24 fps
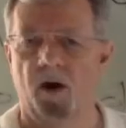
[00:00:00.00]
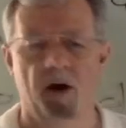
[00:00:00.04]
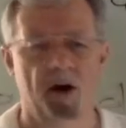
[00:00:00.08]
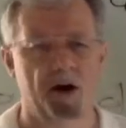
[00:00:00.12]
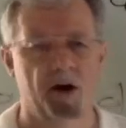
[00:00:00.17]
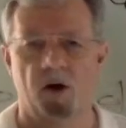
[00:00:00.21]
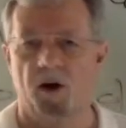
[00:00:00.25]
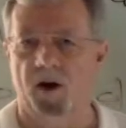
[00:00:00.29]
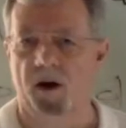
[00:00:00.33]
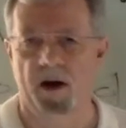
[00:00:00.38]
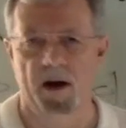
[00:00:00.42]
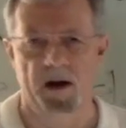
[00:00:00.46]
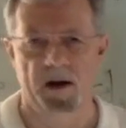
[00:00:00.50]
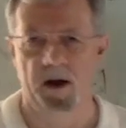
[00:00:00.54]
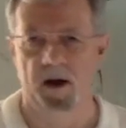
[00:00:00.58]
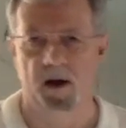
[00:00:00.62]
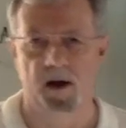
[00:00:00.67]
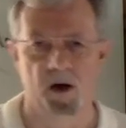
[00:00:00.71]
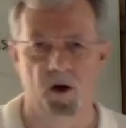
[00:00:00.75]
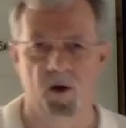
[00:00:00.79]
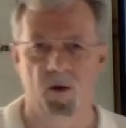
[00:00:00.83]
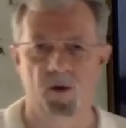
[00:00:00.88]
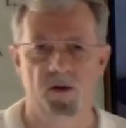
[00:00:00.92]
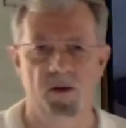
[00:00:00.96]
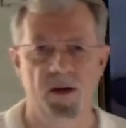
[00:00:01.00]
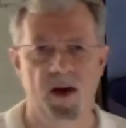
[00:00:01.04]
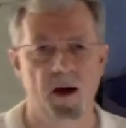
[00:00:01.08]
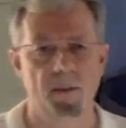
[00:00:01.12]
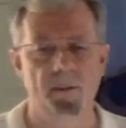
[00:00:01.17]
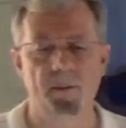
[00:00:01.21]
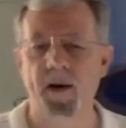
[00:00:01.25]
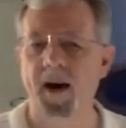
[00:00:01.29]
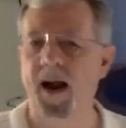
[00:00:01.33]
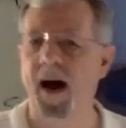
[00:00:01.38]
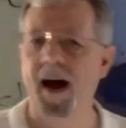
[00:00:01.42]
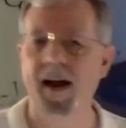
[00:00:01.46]
on and on I can go with
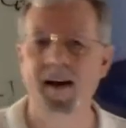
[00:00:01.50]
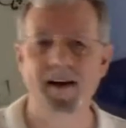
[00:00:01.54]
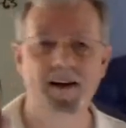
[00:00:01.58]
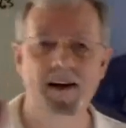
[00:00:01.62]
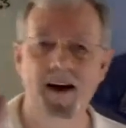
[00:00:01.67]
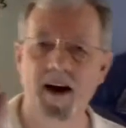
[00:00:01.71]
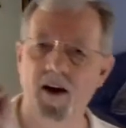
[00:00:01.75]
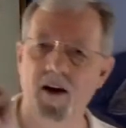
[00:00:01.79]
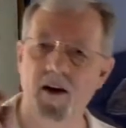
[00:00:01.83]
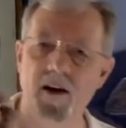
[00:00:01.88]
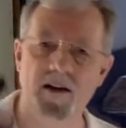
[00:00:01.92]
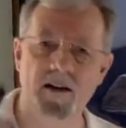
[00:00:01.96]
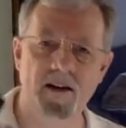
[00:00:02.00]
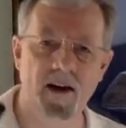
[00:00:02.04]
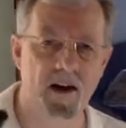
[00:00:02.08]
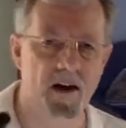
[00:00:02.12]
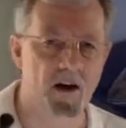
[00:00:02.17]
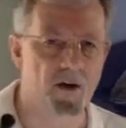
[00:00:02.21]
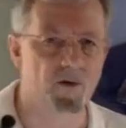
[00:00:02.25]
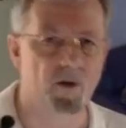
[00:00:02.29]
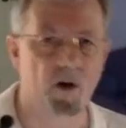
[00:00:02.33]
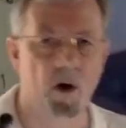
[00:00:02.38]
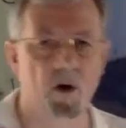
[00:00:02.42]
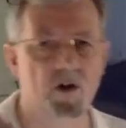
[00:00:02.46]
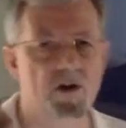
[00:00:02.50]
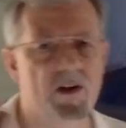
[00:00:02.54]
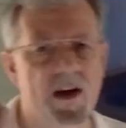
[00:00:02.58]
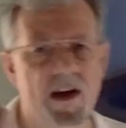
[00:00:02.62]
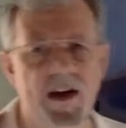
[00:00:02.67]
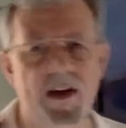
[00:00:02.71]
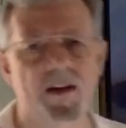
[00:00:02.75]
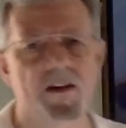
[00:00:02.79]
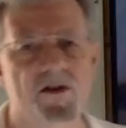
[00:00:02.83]
that. But I guarantee you, folks, he